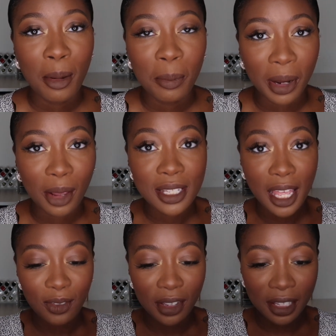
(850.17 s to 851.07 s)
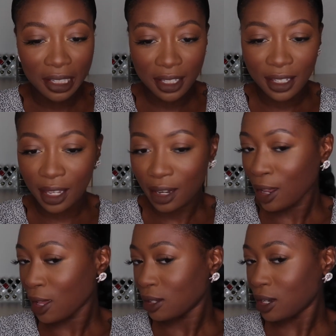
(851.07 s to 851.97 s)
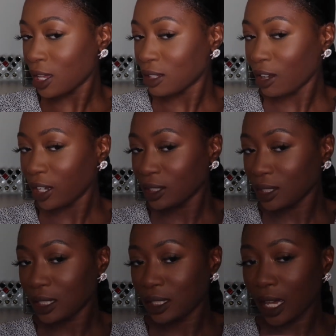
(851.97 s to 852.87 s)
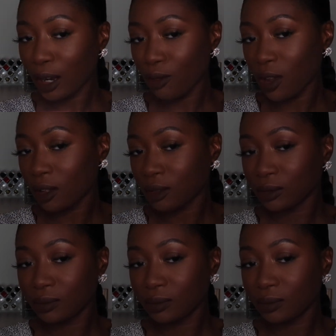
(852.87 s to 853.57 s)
But I was having a good skin day today, so I don't know.